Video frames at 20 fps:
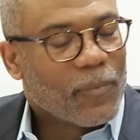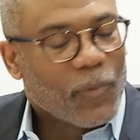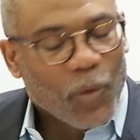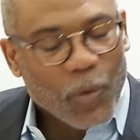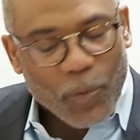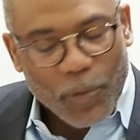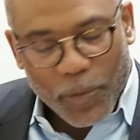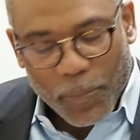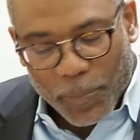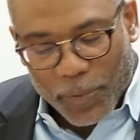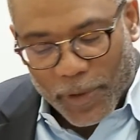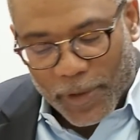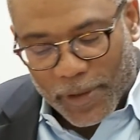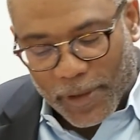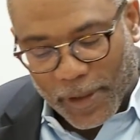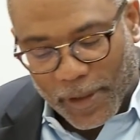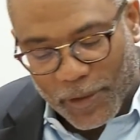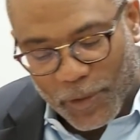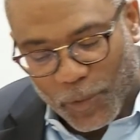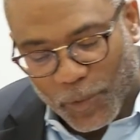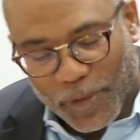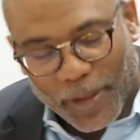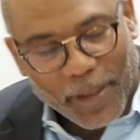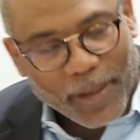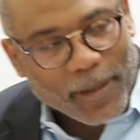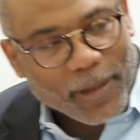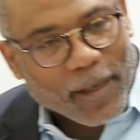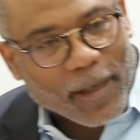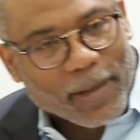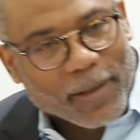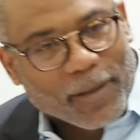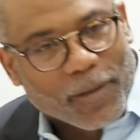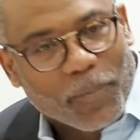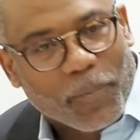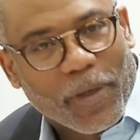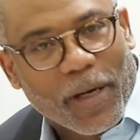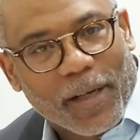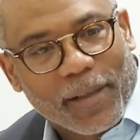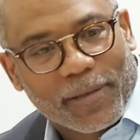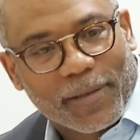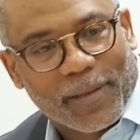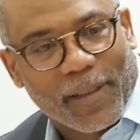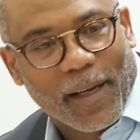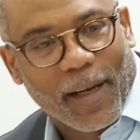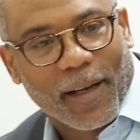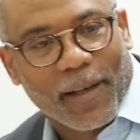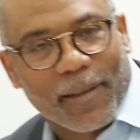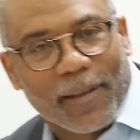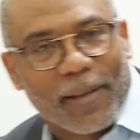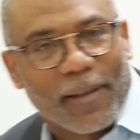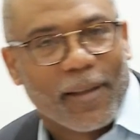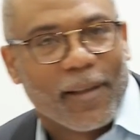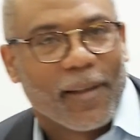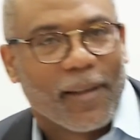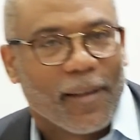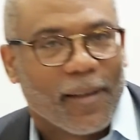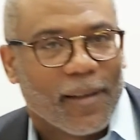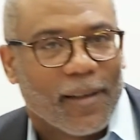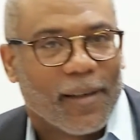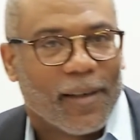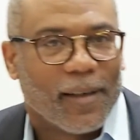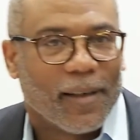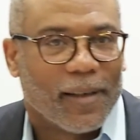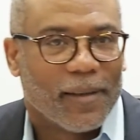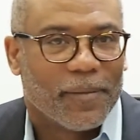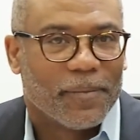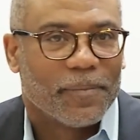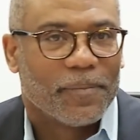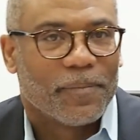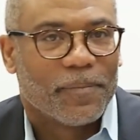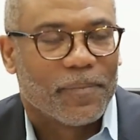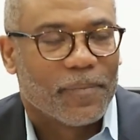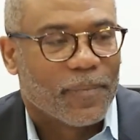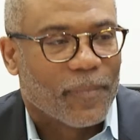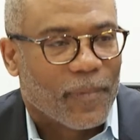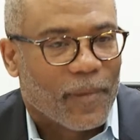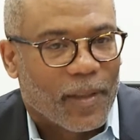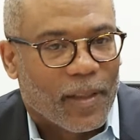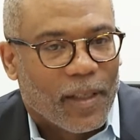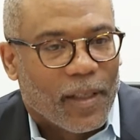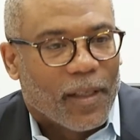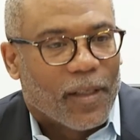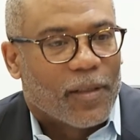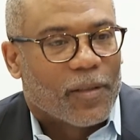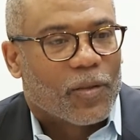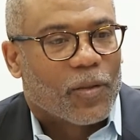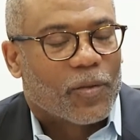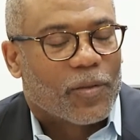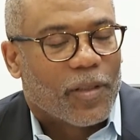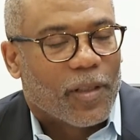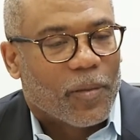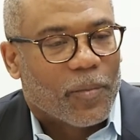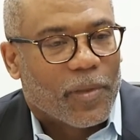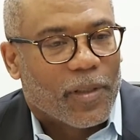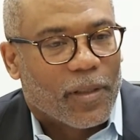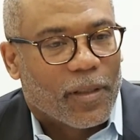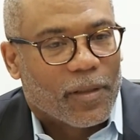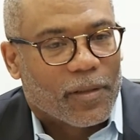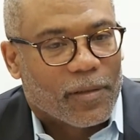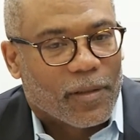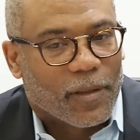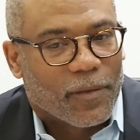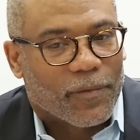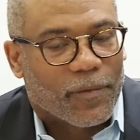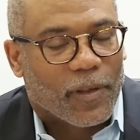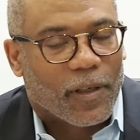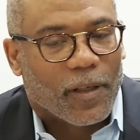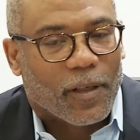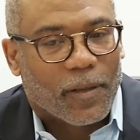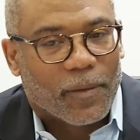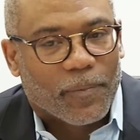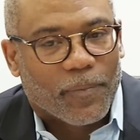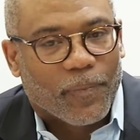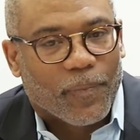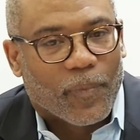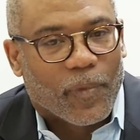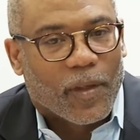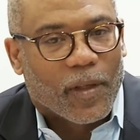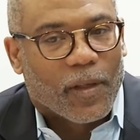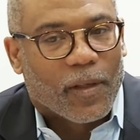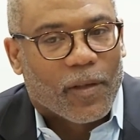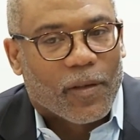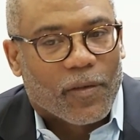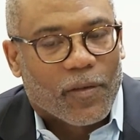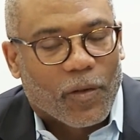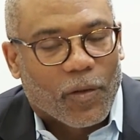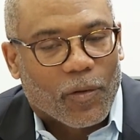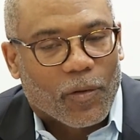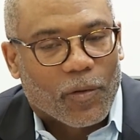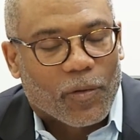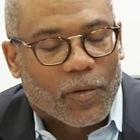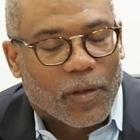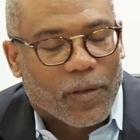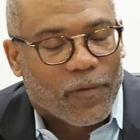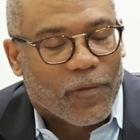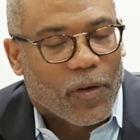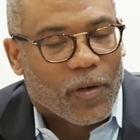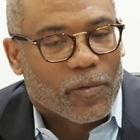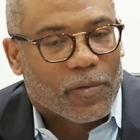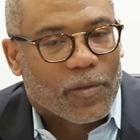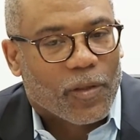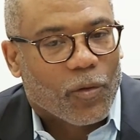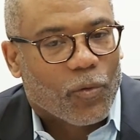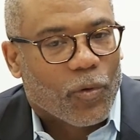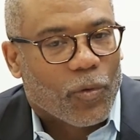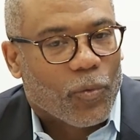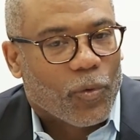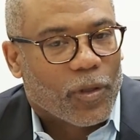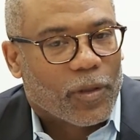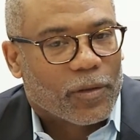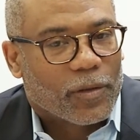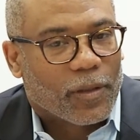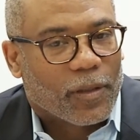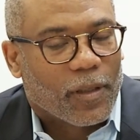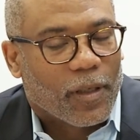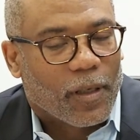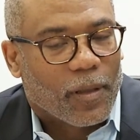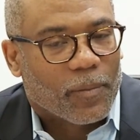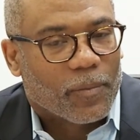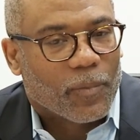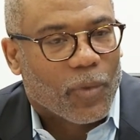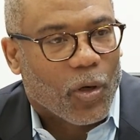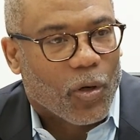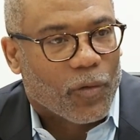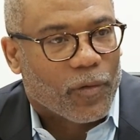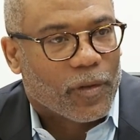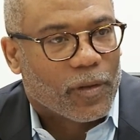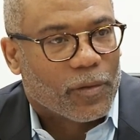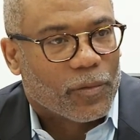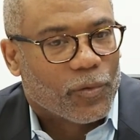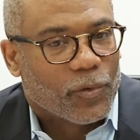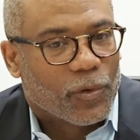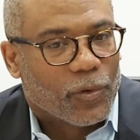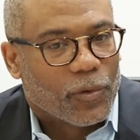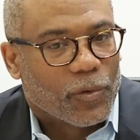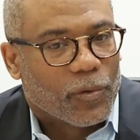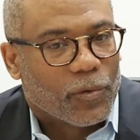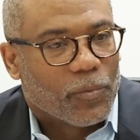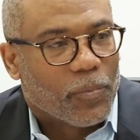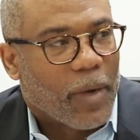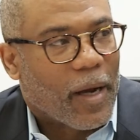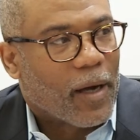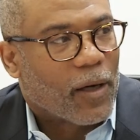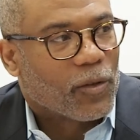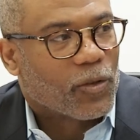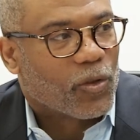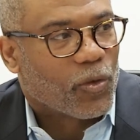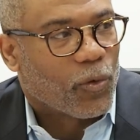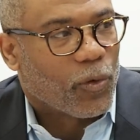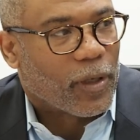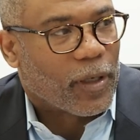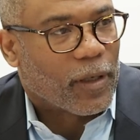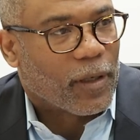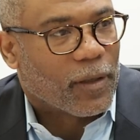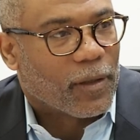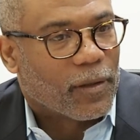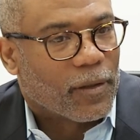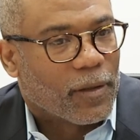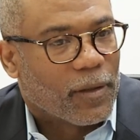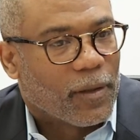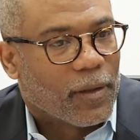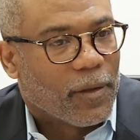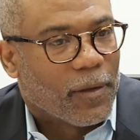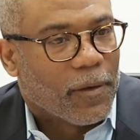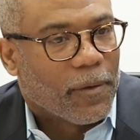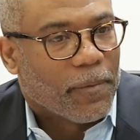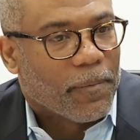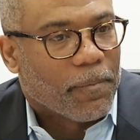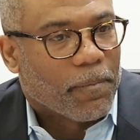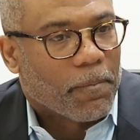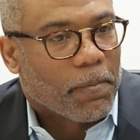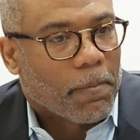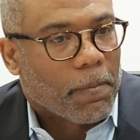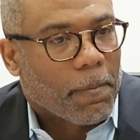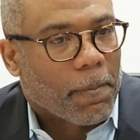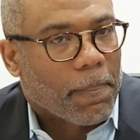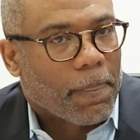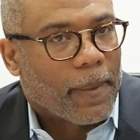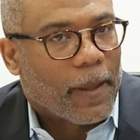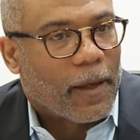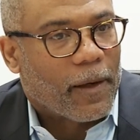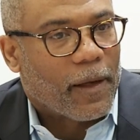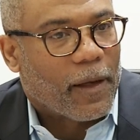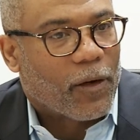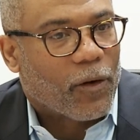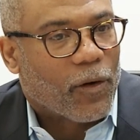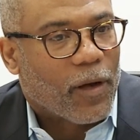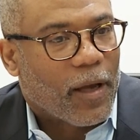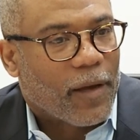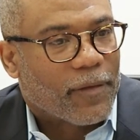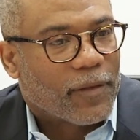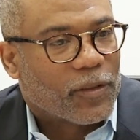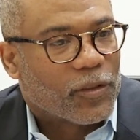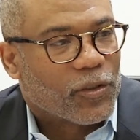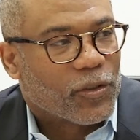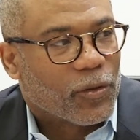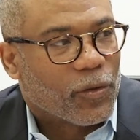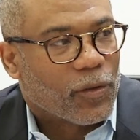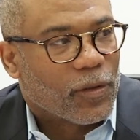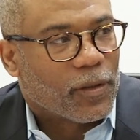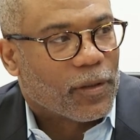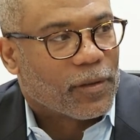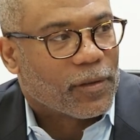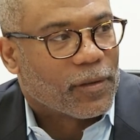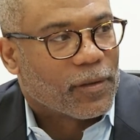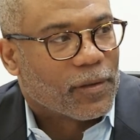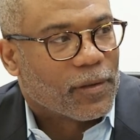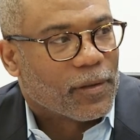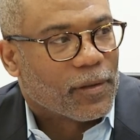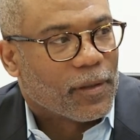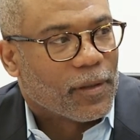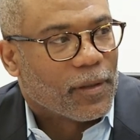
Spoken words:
Well, we appreciate you thinking out of the box, Doc. So tell me this, if someone wanted to come over to Miles Square and they don't have insurance,